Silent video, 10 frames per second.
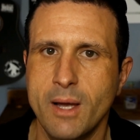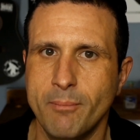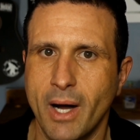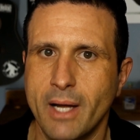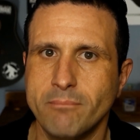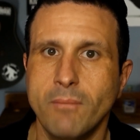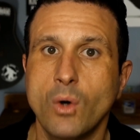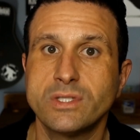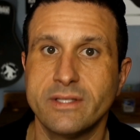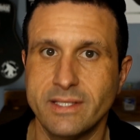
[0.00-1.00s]
But
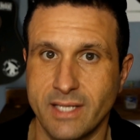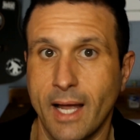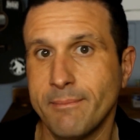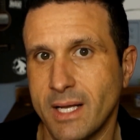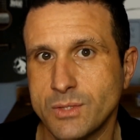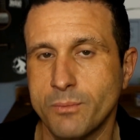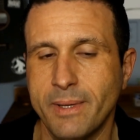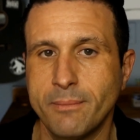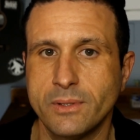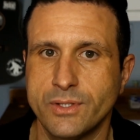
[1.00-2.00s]
most of the time, that's what
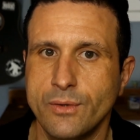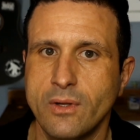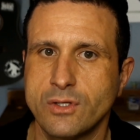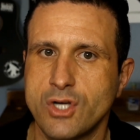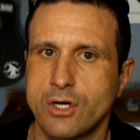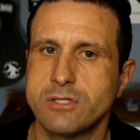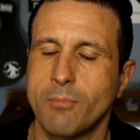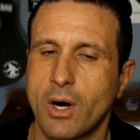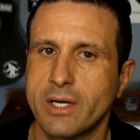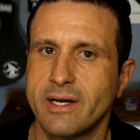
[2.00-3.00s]
people do. They'll charge a
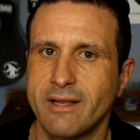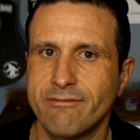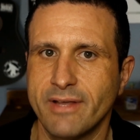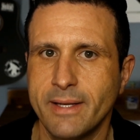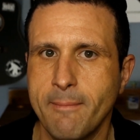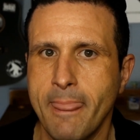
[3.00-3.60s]
marketing fee.